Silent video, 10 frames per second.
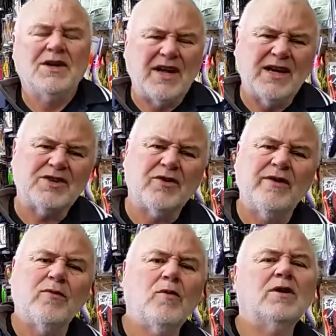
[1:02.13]

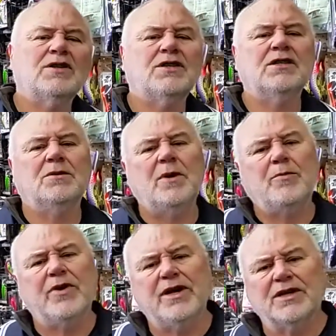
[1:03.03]
Downstream from Wagga seems to be pretty